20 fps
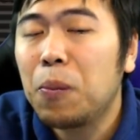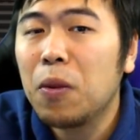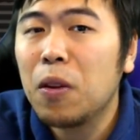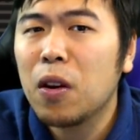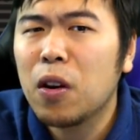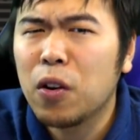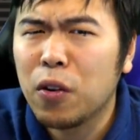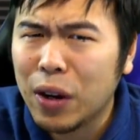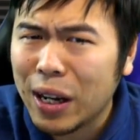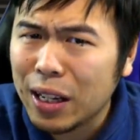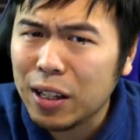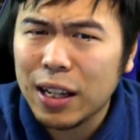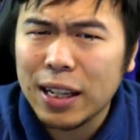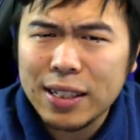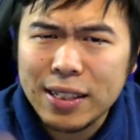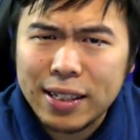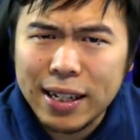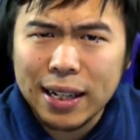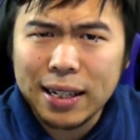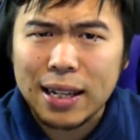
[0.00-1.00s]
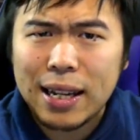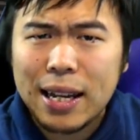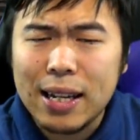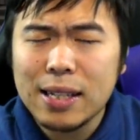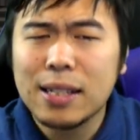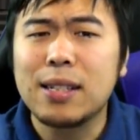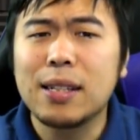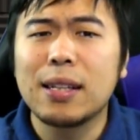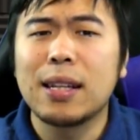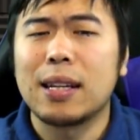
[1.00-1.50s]
Alright, let's get
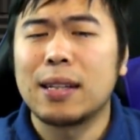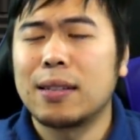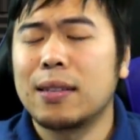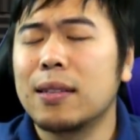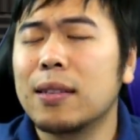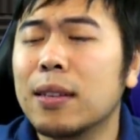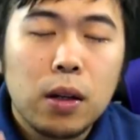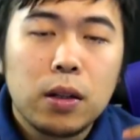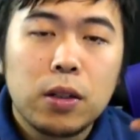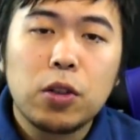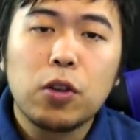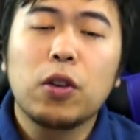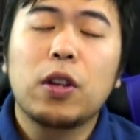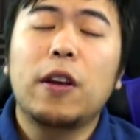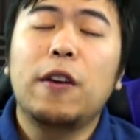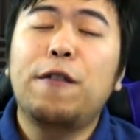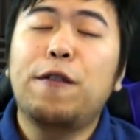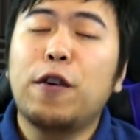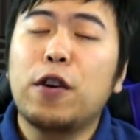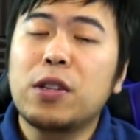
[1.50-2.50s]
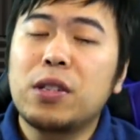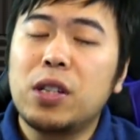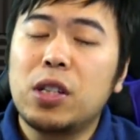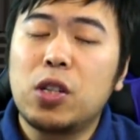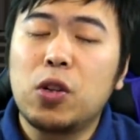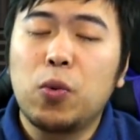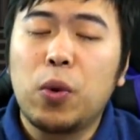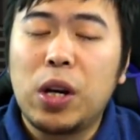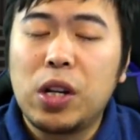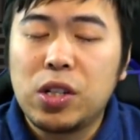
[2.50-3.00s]
into this. So the first
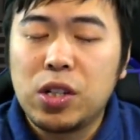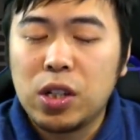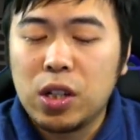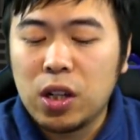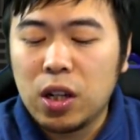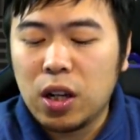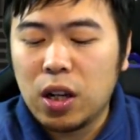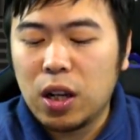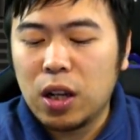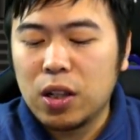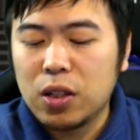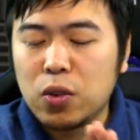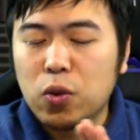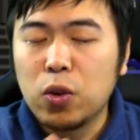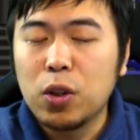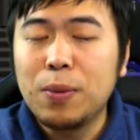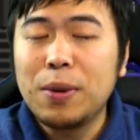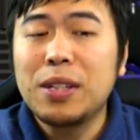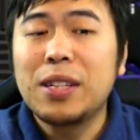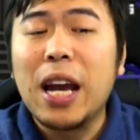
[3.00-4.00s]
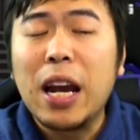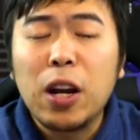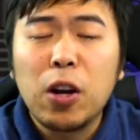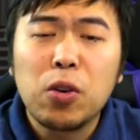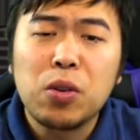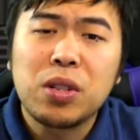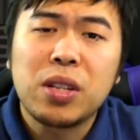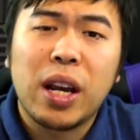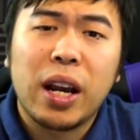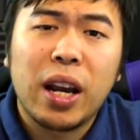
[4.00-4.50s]
situation is going to be Denko
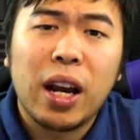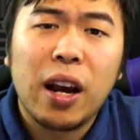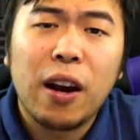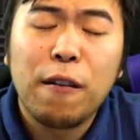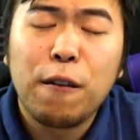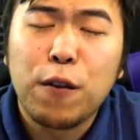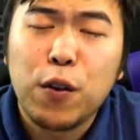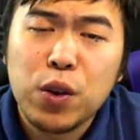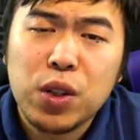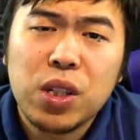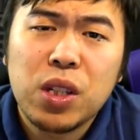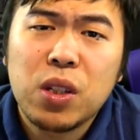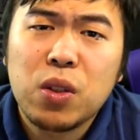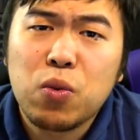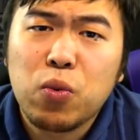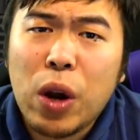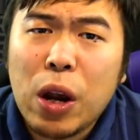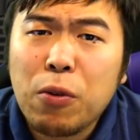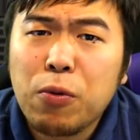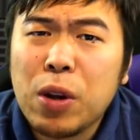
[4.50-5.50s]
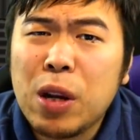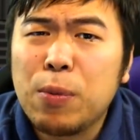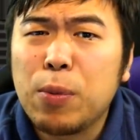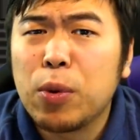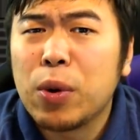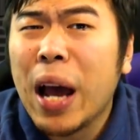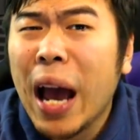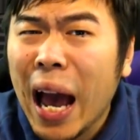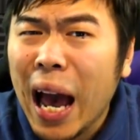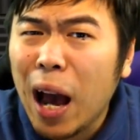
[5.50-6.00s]
Sekka versus Red
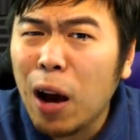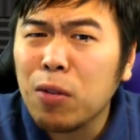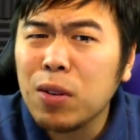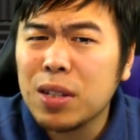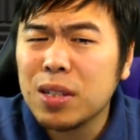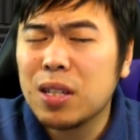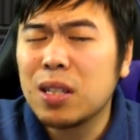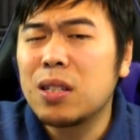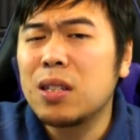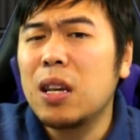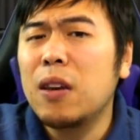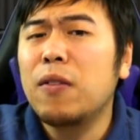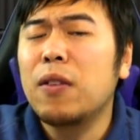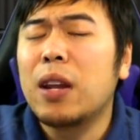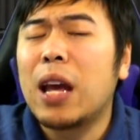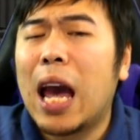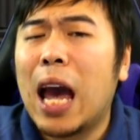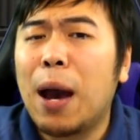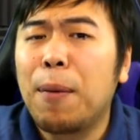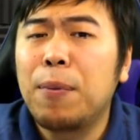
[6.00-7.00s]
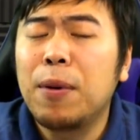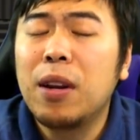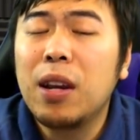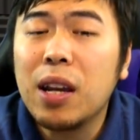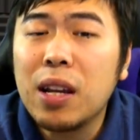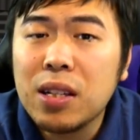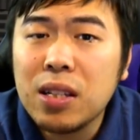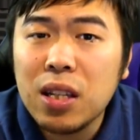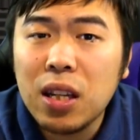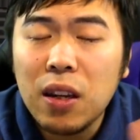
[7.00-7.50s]
Reboot. How does this even happen?
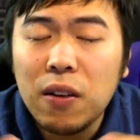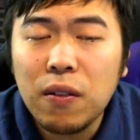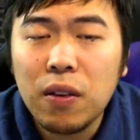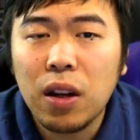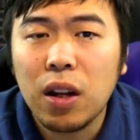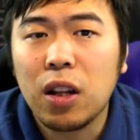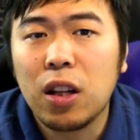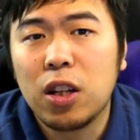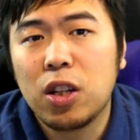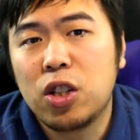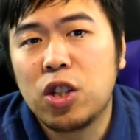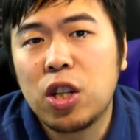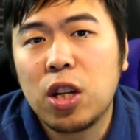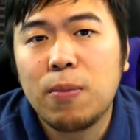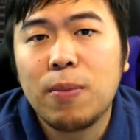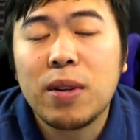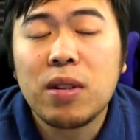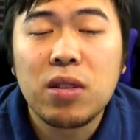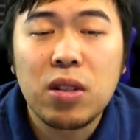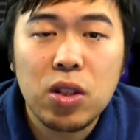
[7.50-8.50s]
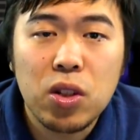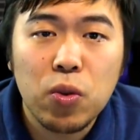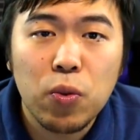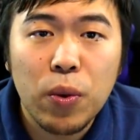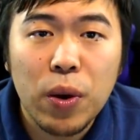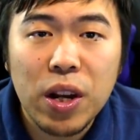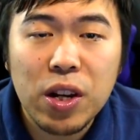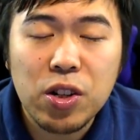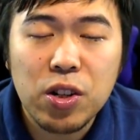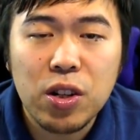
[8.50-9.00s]
Is it even a legitimate
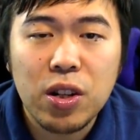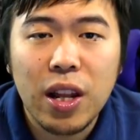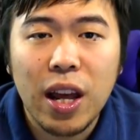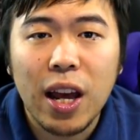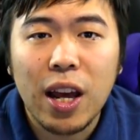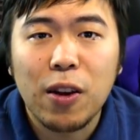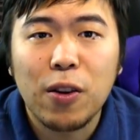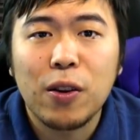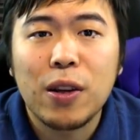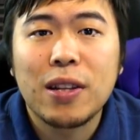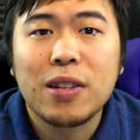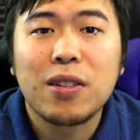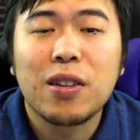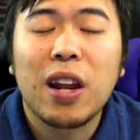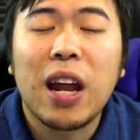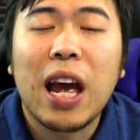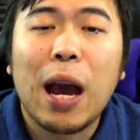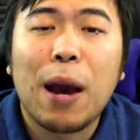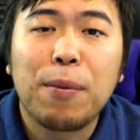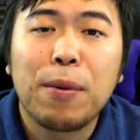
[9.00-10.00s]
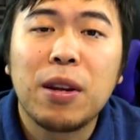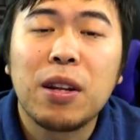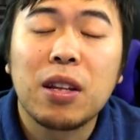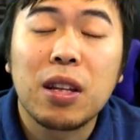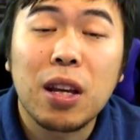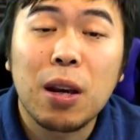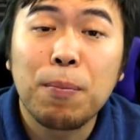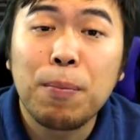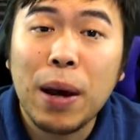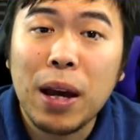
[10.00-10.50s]
situation that is going to happen in the
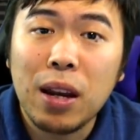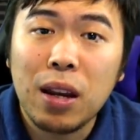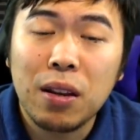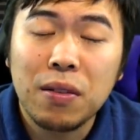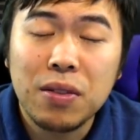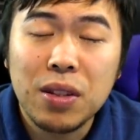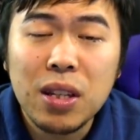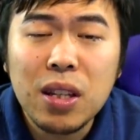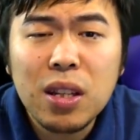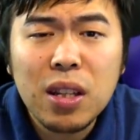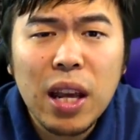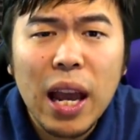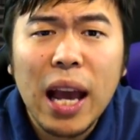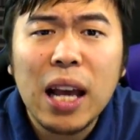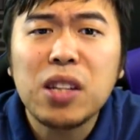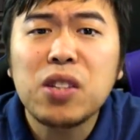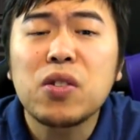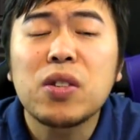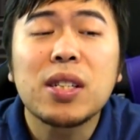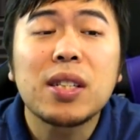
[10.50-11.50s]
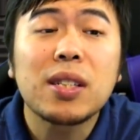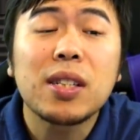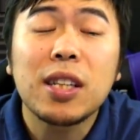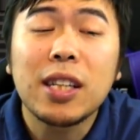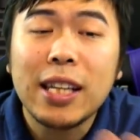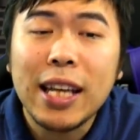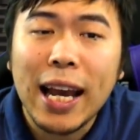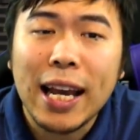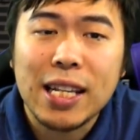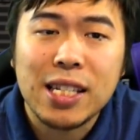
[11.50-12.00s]
competitive scene? The answer is
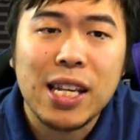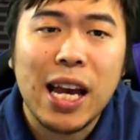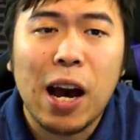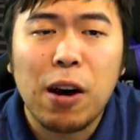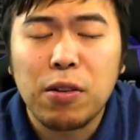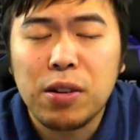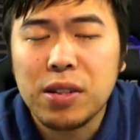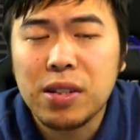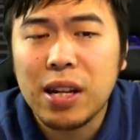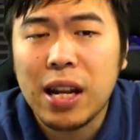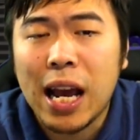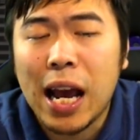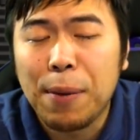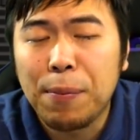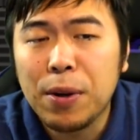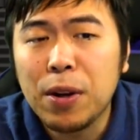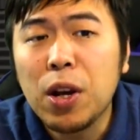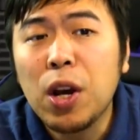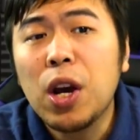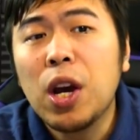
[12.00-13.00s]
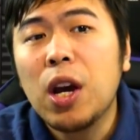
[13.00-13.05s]
yes. How does it happen?